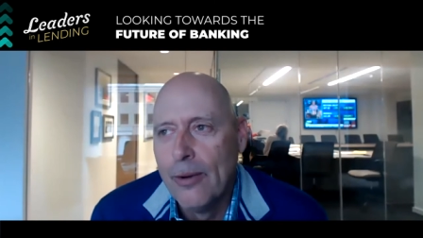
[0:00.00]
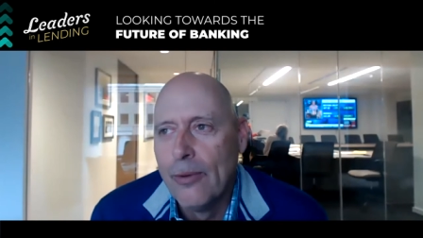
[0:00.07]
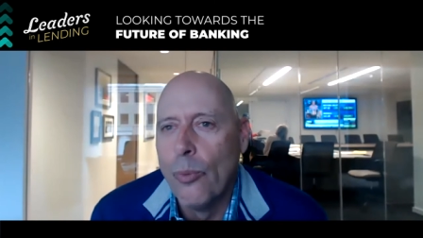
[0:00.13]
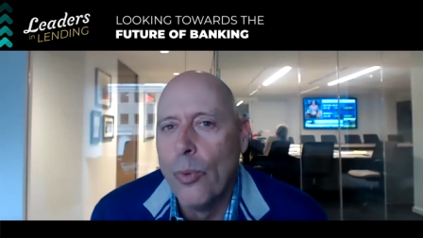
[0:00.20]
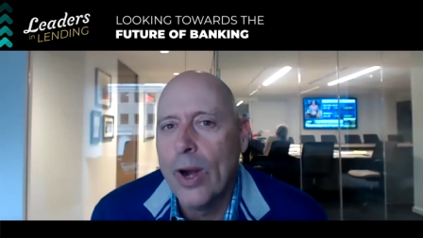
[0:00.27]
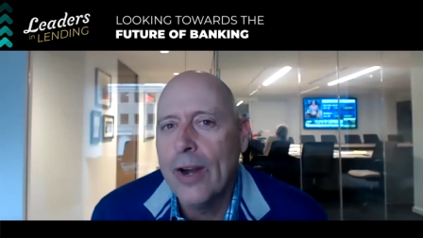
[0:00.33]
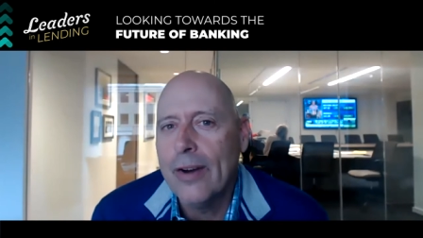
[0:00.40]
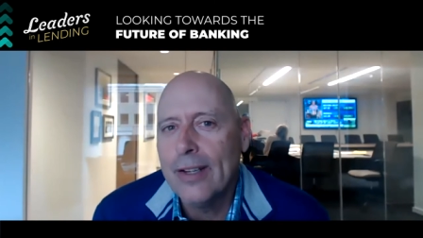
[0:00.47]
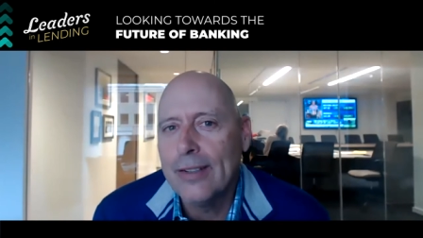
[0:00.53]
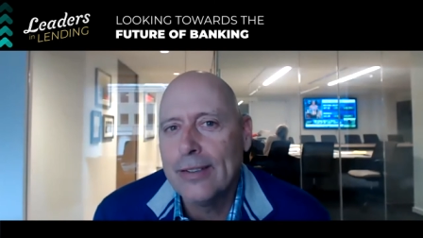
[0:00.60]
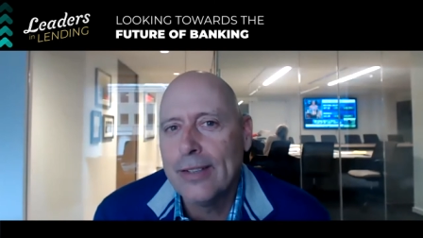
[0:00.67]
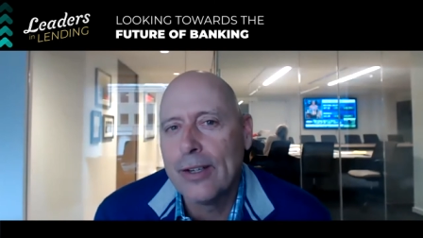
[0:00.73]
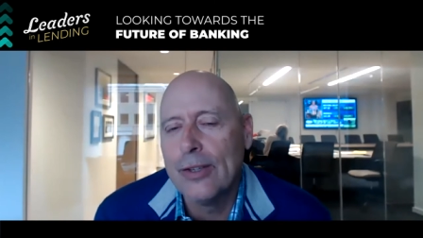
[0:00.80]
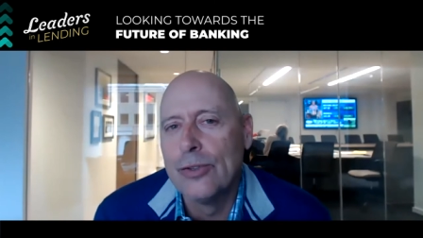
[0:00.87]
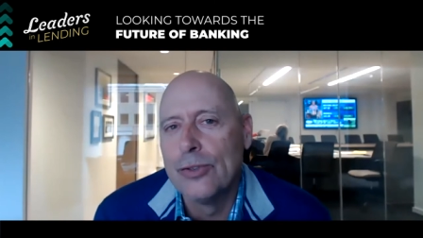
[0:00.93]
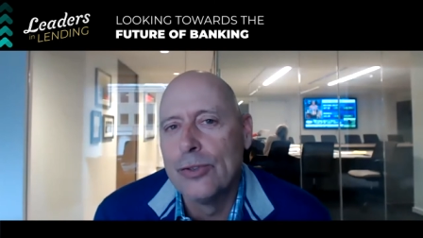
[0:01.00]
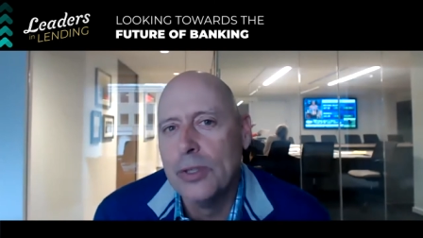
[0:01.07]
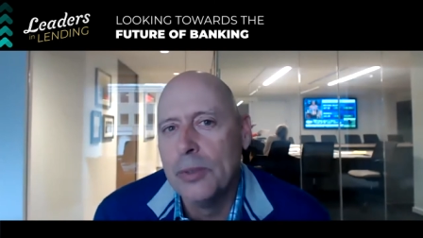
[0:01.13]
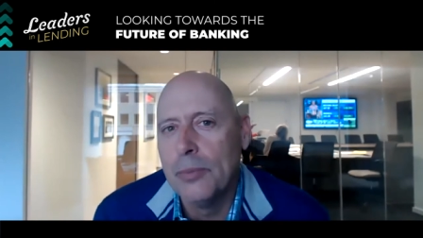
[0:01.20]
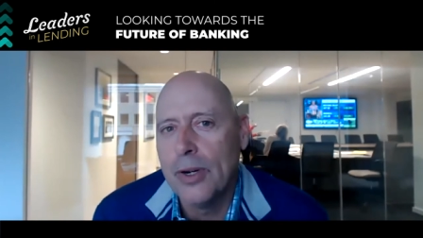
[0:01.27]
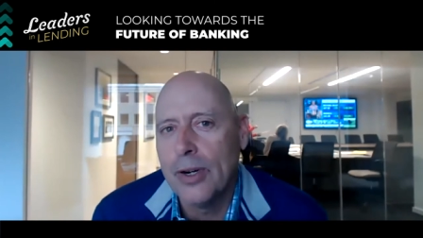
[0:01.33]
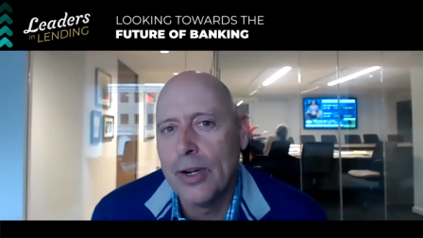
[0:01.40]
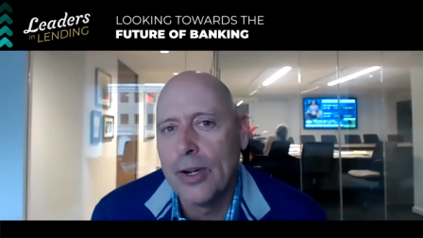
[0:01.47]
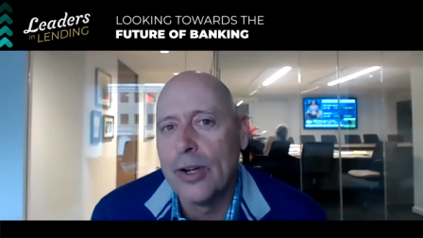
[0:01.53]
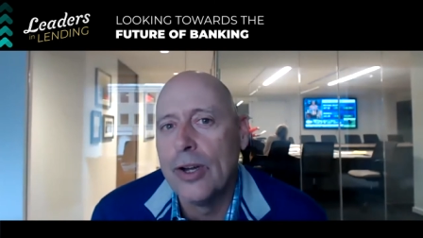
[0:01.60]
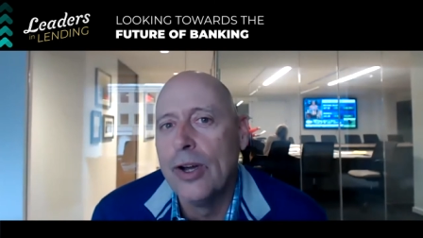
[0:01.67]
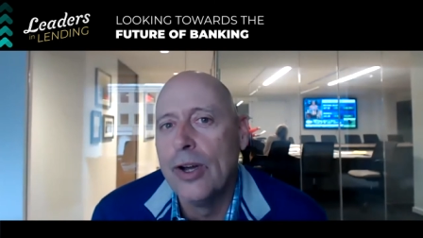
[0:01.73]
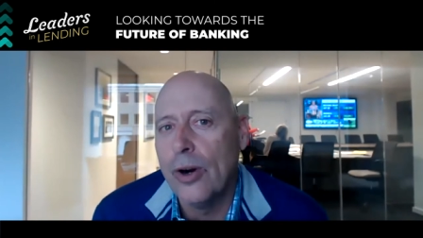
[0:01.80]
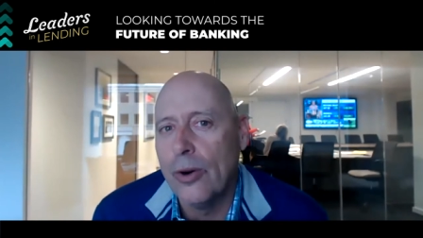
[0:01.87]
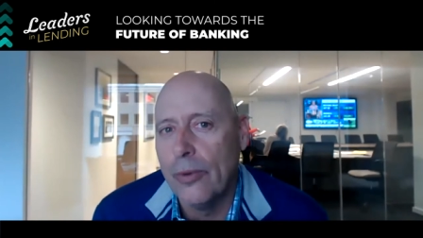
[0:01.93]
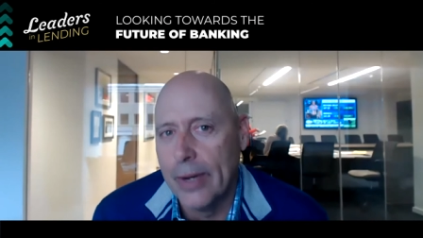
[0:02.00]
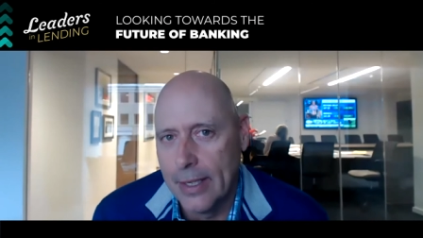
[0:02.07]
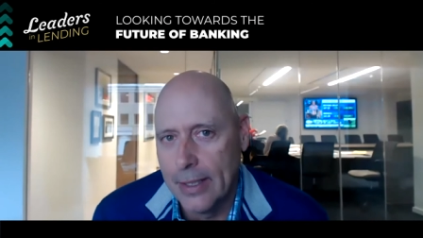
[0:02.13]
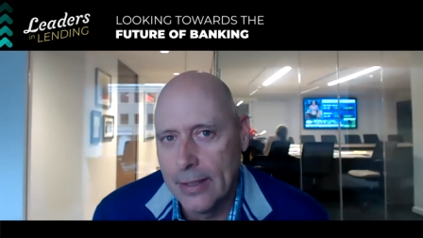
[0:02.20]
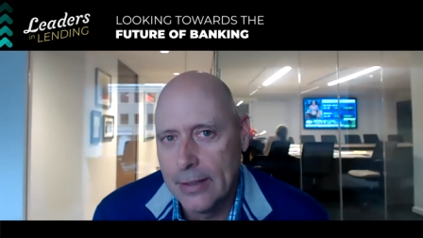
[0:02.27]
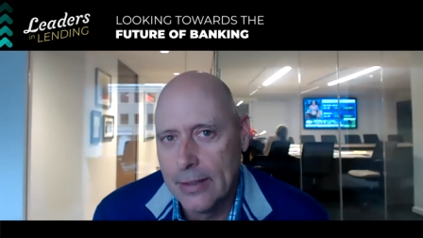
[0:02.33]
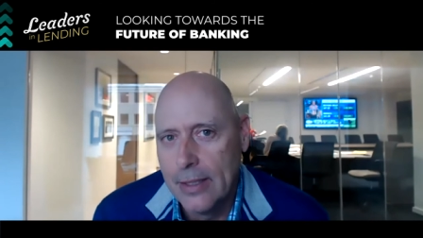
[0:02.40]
Where is the consumer going?